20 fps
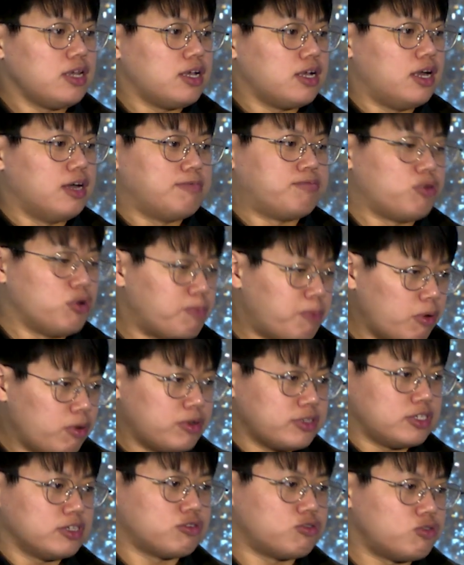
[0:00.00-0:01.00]
a
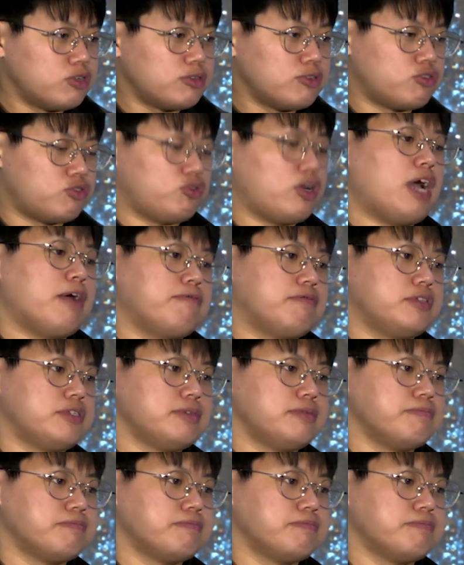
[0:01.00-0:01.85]
proposed good draft.